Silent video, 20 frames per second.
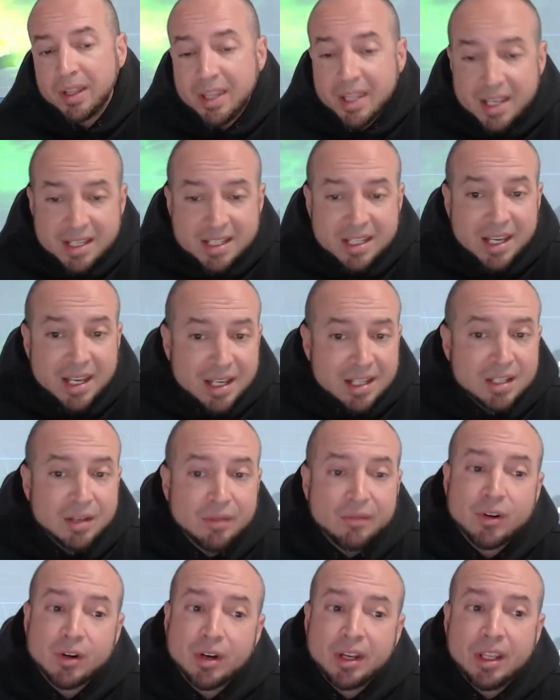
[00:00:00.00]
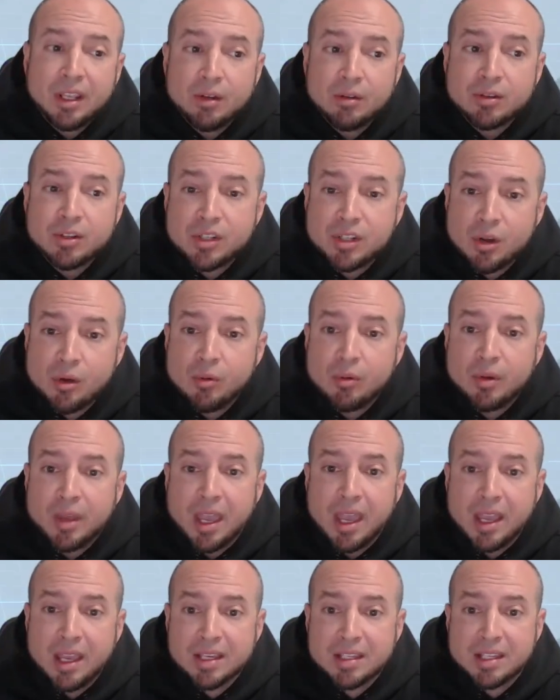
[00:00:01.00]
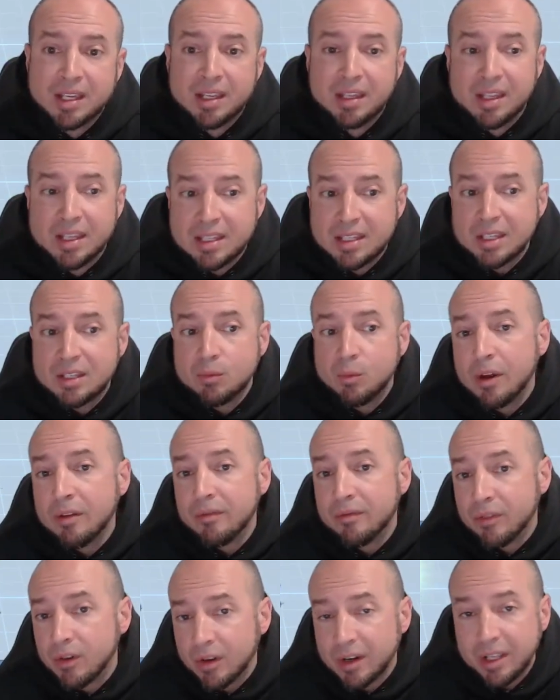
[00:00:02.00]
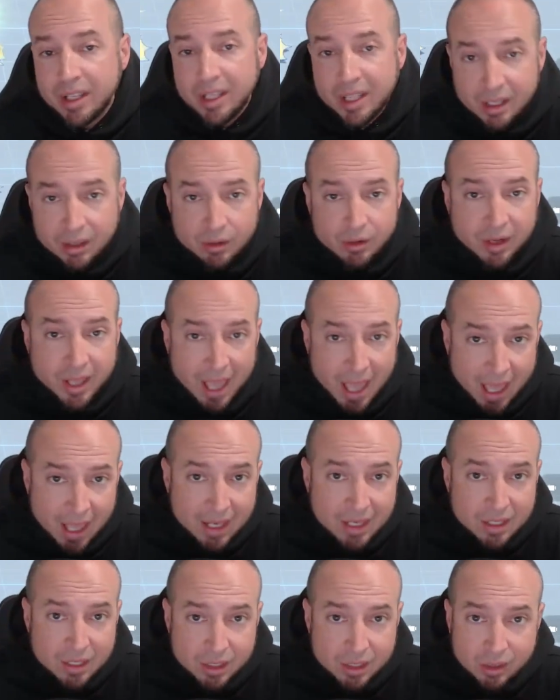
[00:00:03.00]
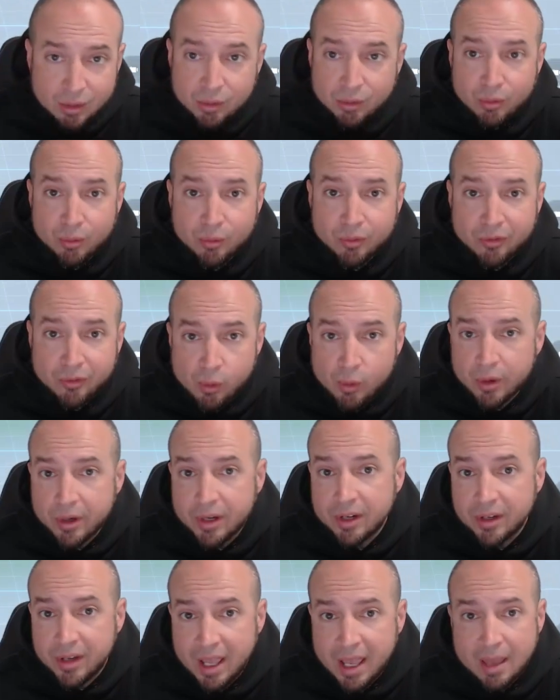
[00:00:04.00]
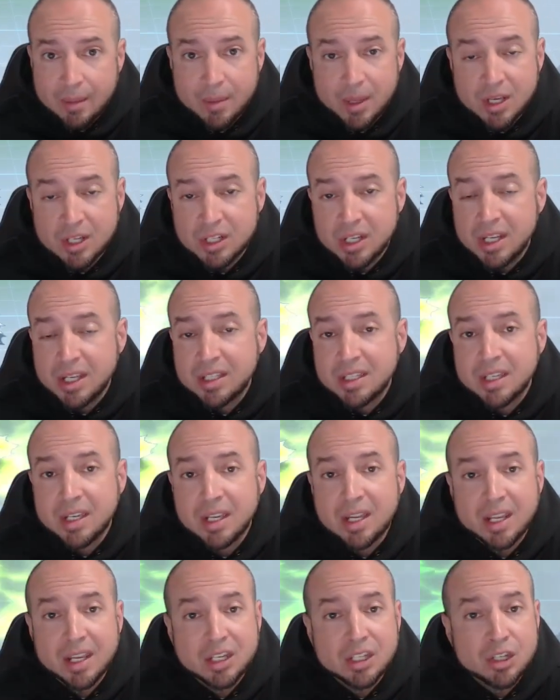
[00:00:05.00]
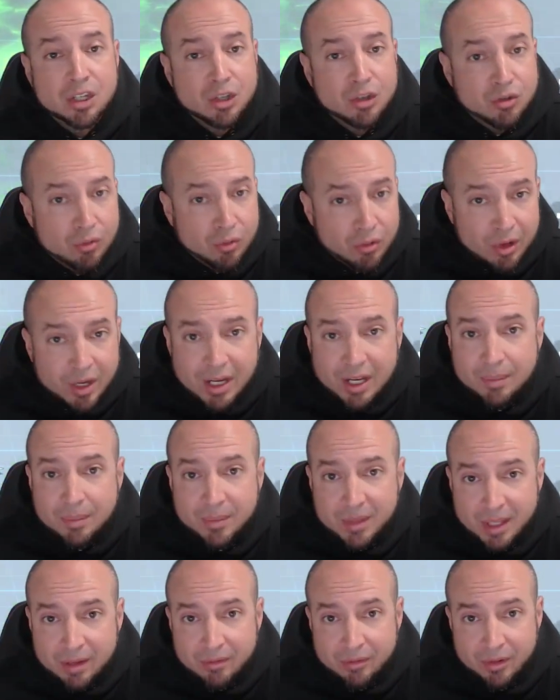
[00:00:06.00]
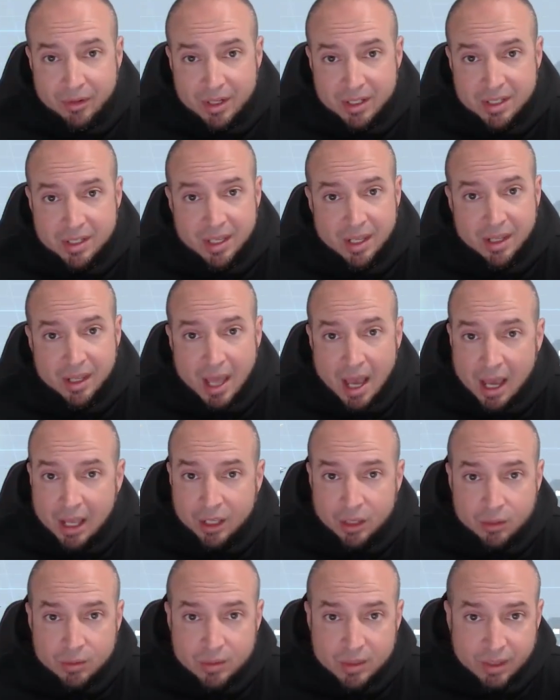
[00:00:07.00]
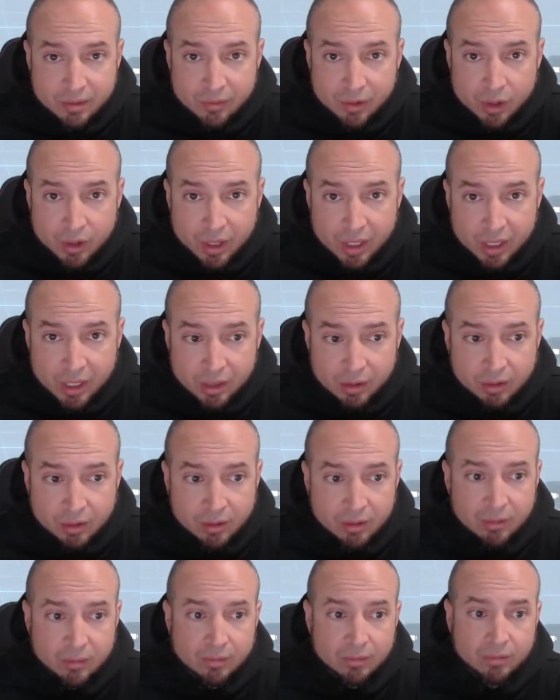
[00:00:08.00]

But this is a Verdehile showcase, and this is what Verdehile can do for your damage. It's an extreme difference than not using Verdehile.